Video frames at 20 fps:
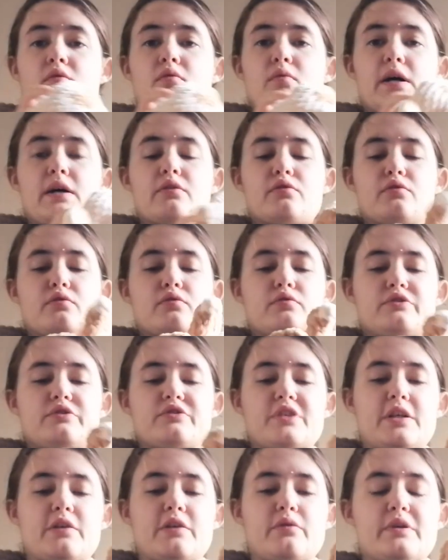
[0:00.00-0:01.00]
Wahoo,
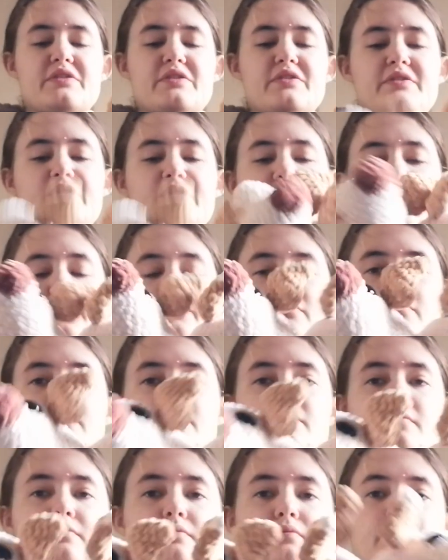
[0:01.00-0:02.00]
side quests.
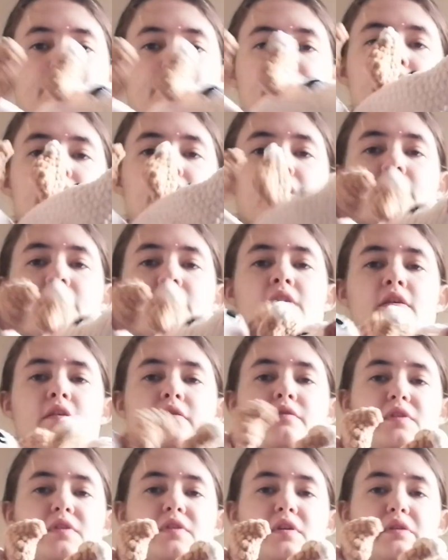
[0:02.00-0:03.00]

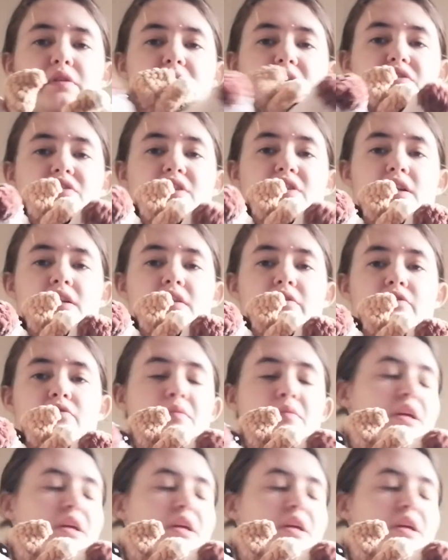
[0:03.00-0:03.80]
Very excited to